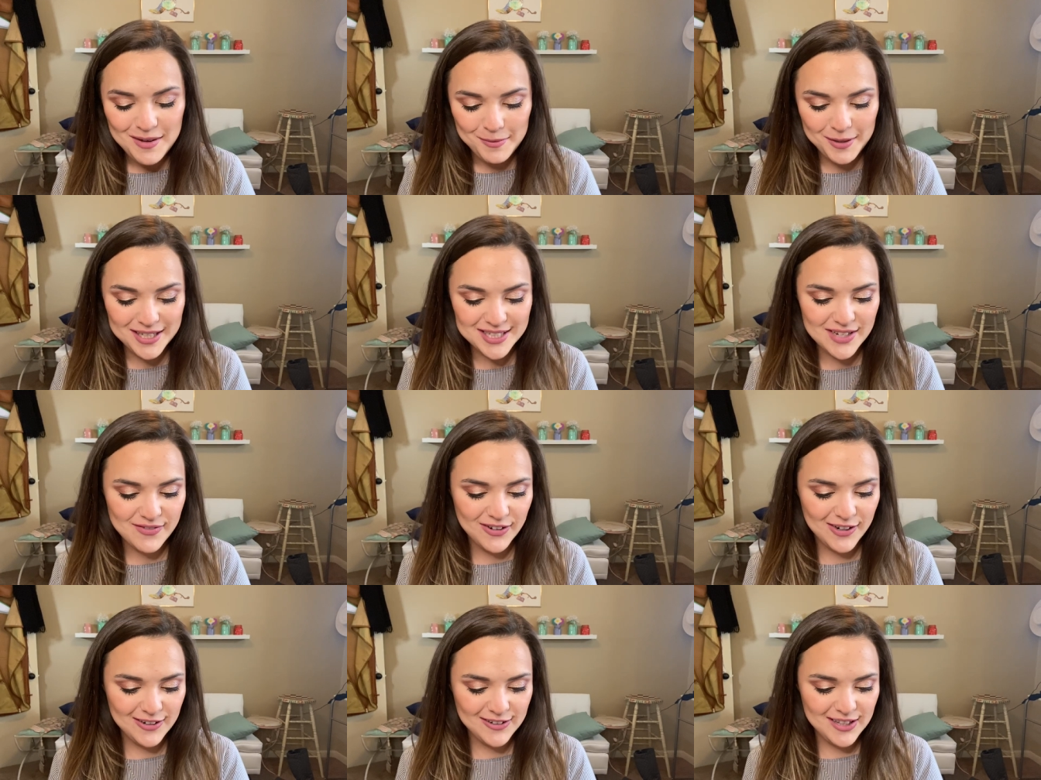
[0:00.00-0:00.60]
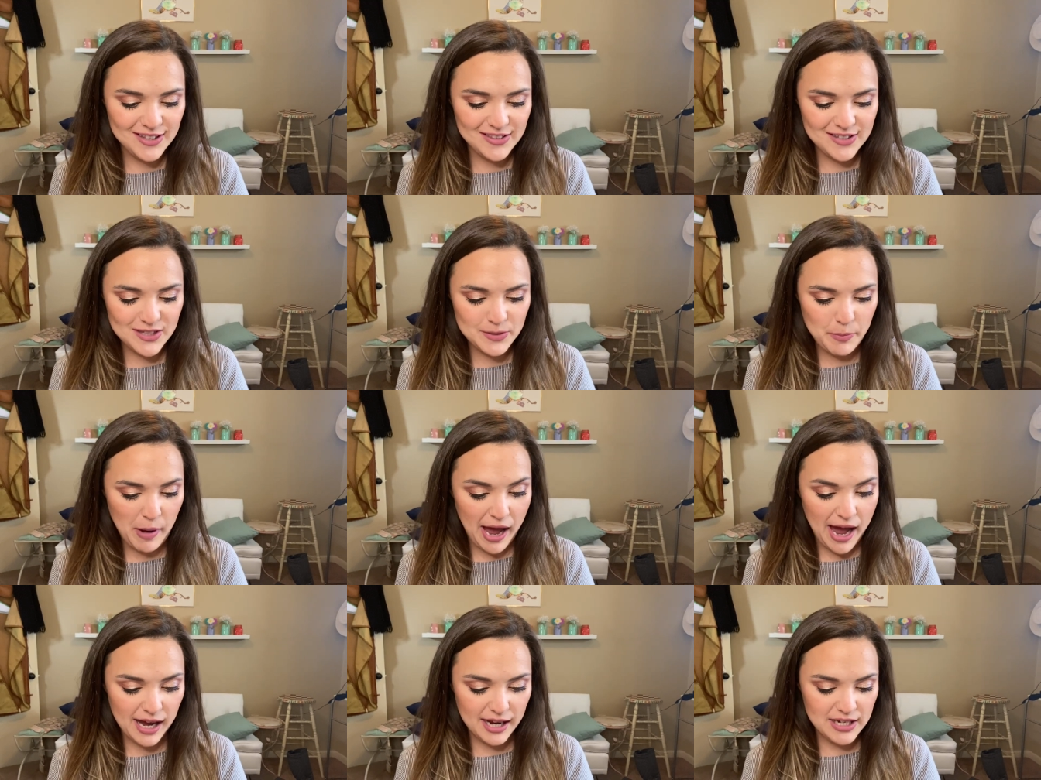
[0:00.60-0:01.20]
Because I've heard that this
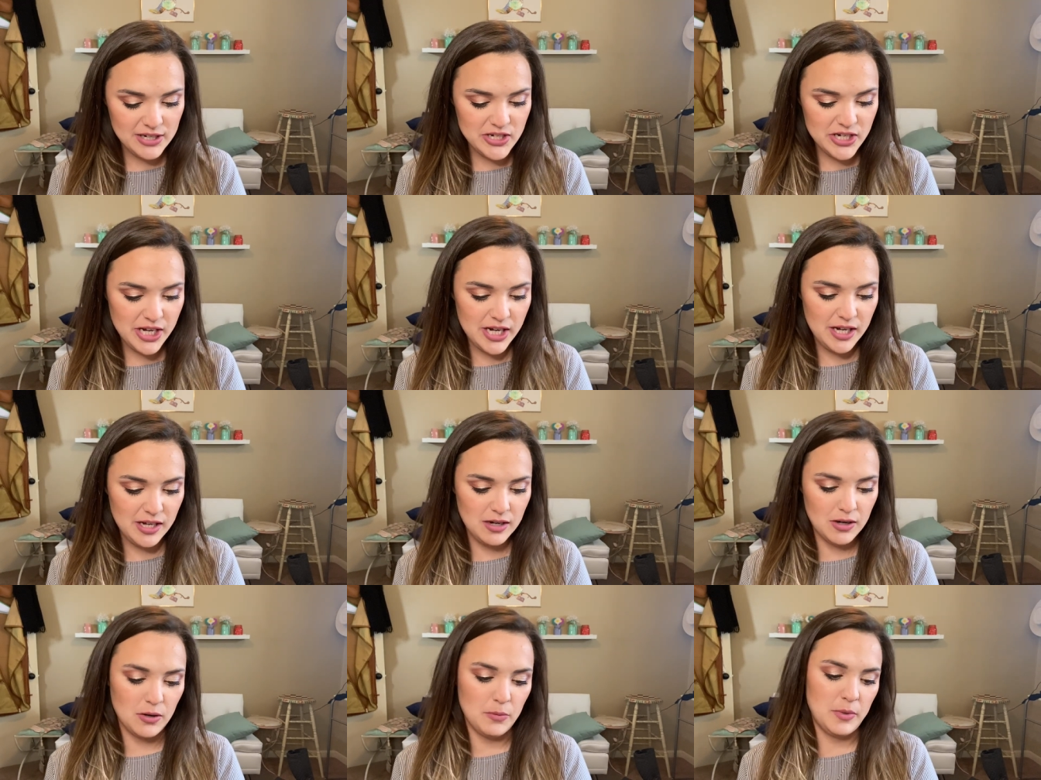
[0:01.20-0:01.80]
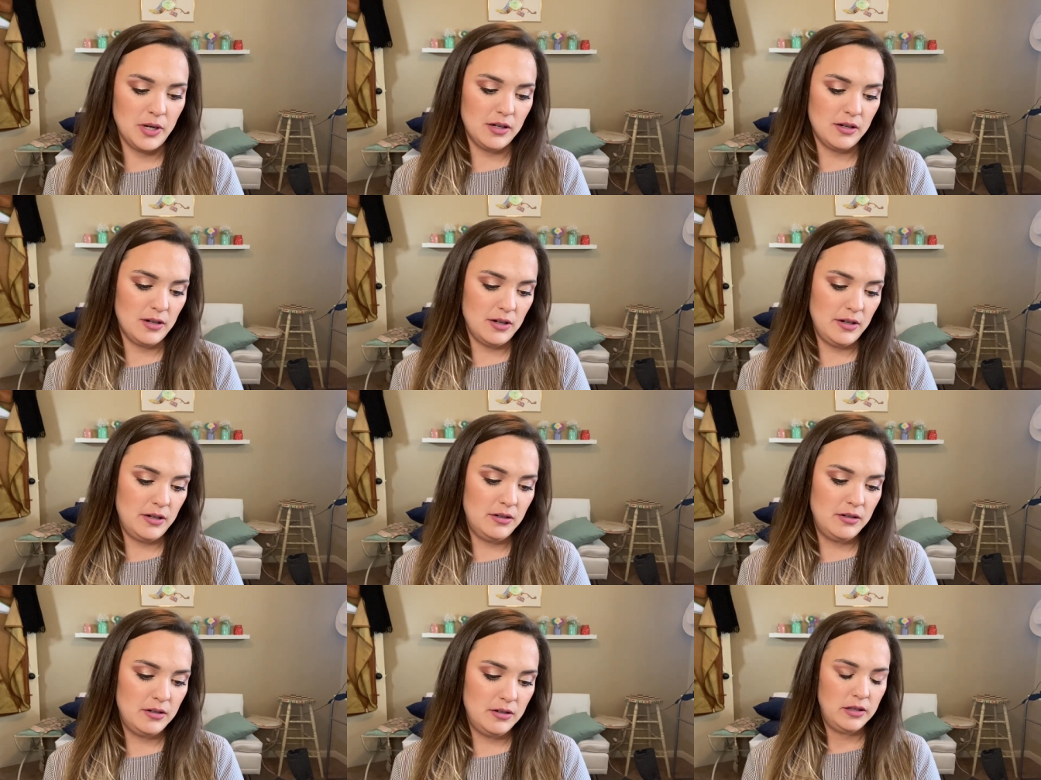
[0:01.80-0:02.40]
packaging, oh my
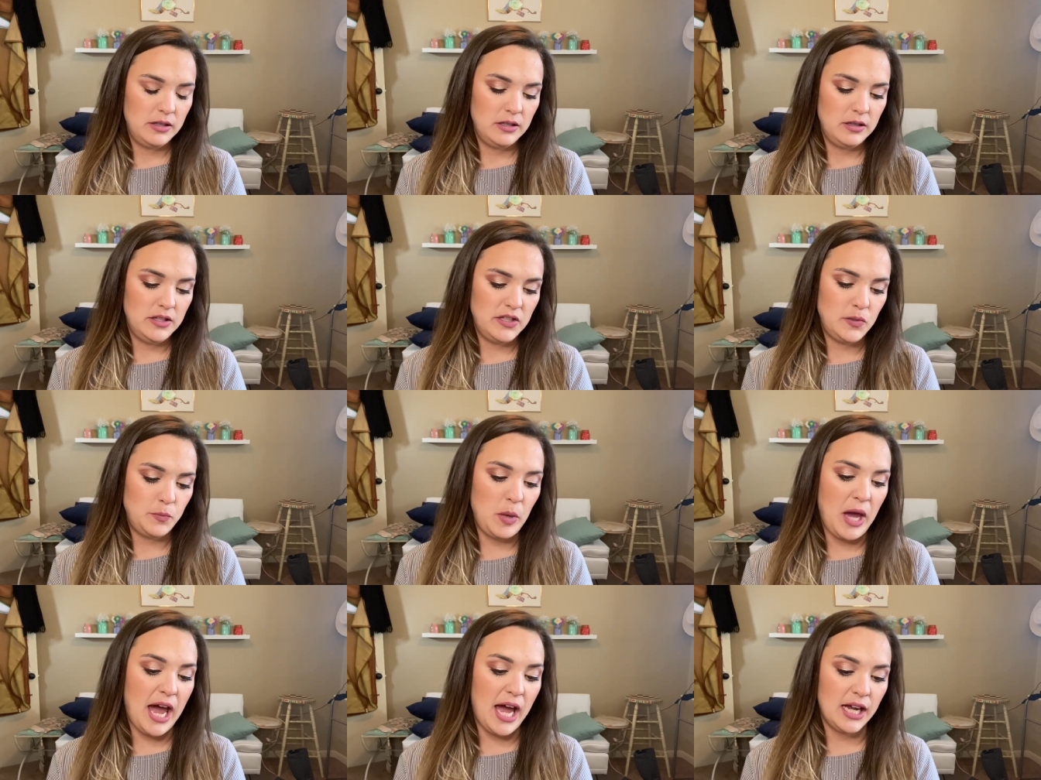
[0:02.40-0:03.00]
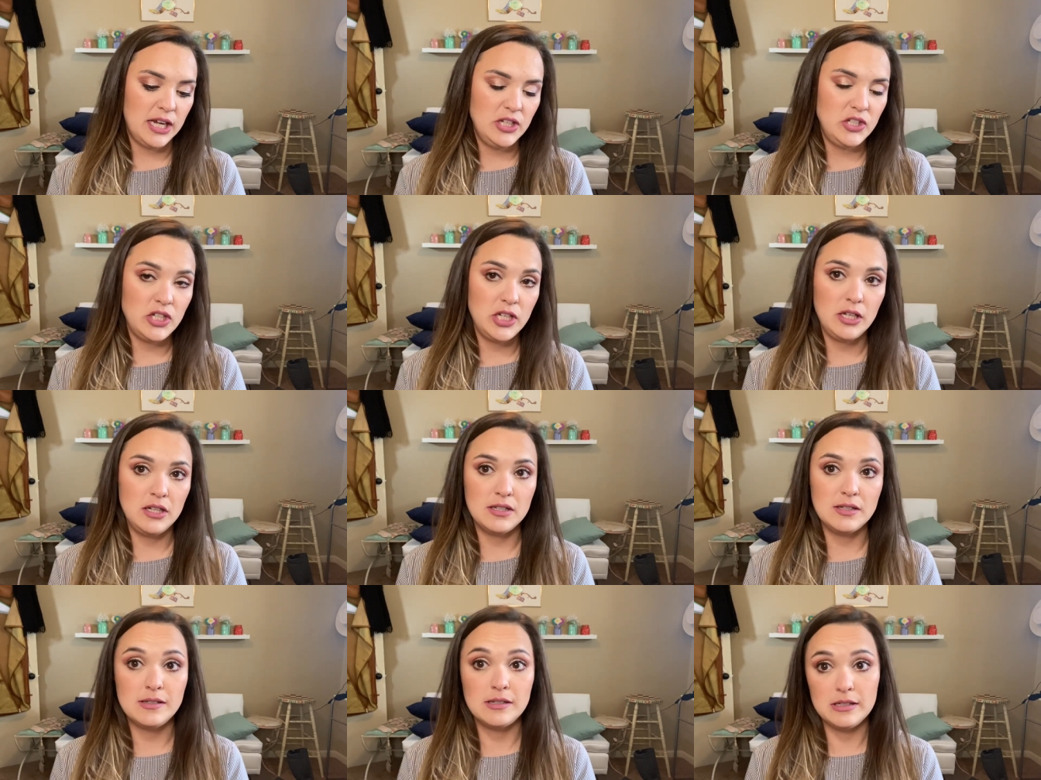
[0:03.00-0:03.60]
God, this
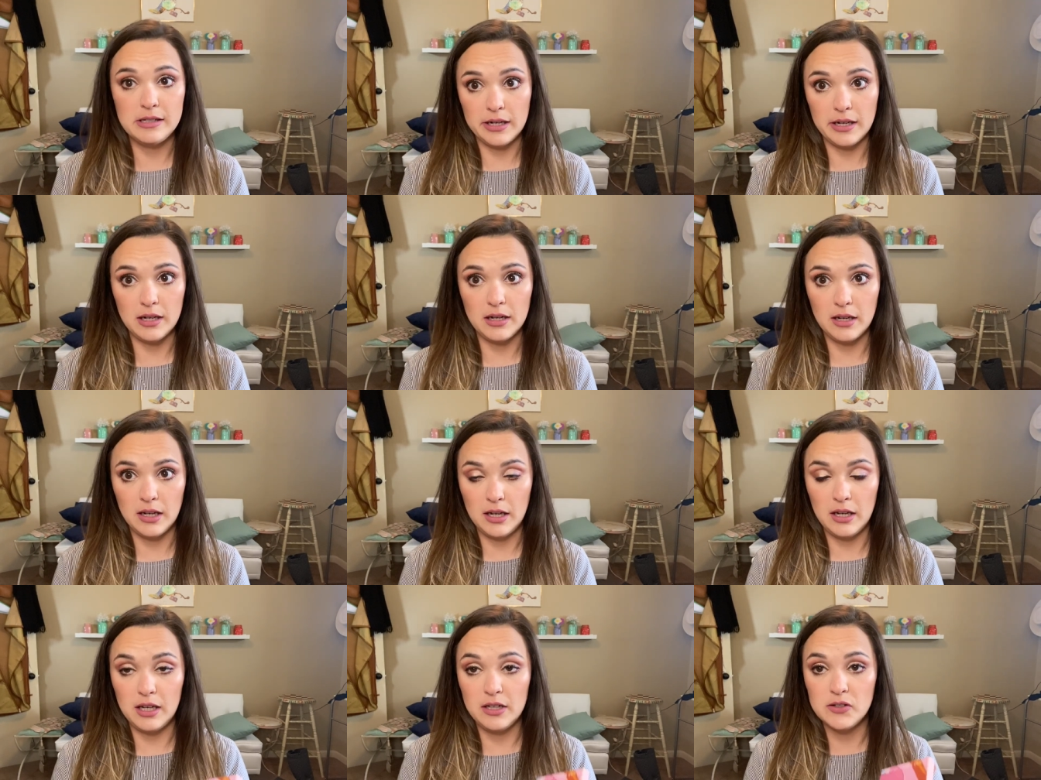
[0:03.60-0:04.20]
packaging is sickening.